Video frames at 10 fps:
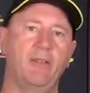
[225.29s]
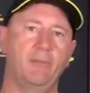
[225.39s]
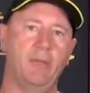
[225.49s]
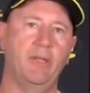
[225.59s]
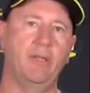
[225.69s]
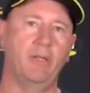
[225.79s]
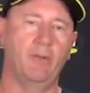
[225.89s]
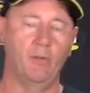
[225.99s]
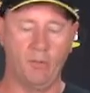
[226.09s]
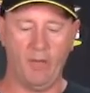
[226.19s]
because being
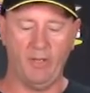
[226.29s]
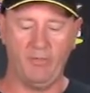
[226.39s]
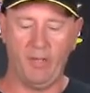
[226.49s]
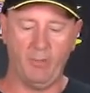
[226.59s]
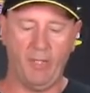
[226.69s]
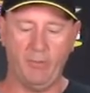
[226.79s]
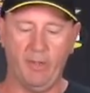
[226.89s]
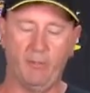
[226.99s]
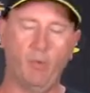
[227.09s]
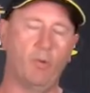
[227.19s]
an automotive grade
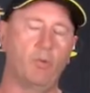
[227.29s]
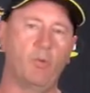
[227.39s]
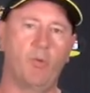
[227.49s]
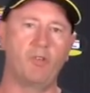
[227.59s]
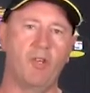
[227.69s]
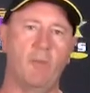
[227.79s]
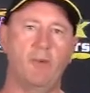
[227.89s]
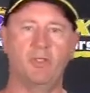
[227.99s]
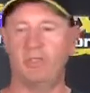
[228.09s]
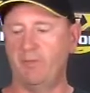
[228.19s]
pigment, water will wash out
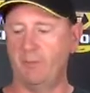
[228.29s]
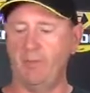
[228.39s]
most of it,